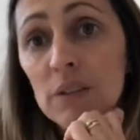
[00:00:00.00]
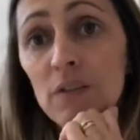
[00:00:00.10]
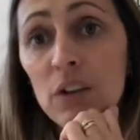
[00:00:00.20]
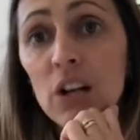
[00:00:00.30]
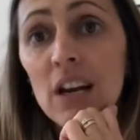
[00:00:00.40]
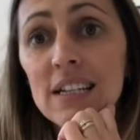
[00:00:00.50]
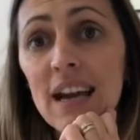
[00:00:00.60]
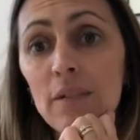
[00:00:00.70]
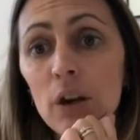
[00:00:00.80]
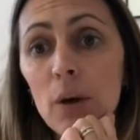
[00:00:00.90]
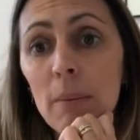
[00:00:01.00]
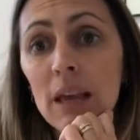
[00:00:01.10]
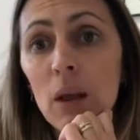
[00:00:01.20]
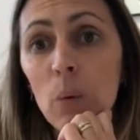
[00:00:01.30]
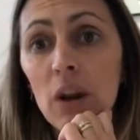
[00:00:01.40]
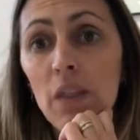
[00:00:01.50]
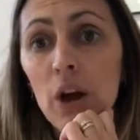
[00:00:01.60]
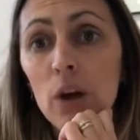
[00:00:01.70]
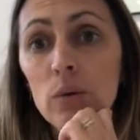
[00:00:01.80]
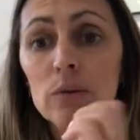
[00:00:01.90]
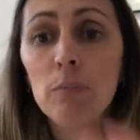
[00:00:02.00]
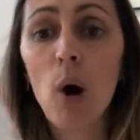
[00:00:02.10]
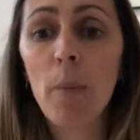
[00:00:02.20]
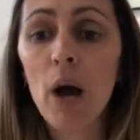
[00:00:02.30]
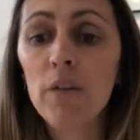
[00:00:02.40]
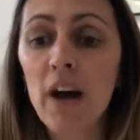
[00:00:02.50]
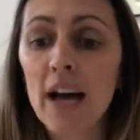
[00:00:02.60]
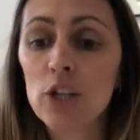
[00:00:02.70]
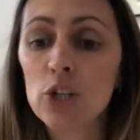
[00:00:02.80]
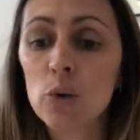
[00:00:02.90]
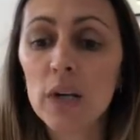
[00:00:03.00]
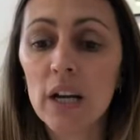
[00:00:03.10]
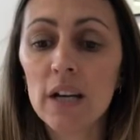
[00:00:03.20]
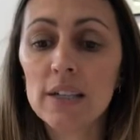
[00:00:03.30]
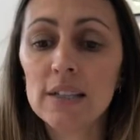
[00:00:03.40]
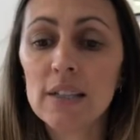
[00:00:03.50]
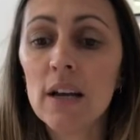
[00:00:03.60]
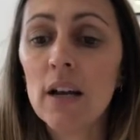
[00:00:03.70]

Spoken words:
So if you'd like to have a go at making one of those, pop over and join us.